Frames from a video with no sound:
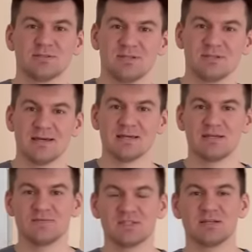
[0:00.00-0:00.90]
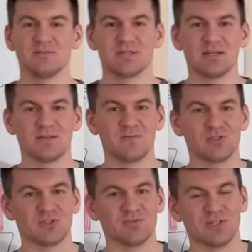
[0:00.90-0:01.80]
I see all the comments,
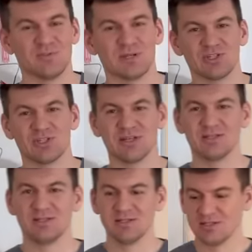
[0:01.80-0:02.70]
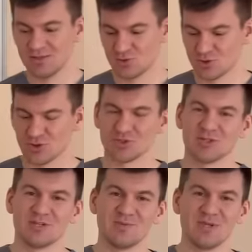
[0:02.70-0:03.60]
I've read everything. Well,
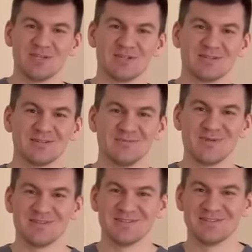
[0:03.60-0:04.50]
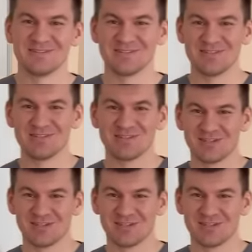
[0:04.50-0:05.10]
animation, so animation.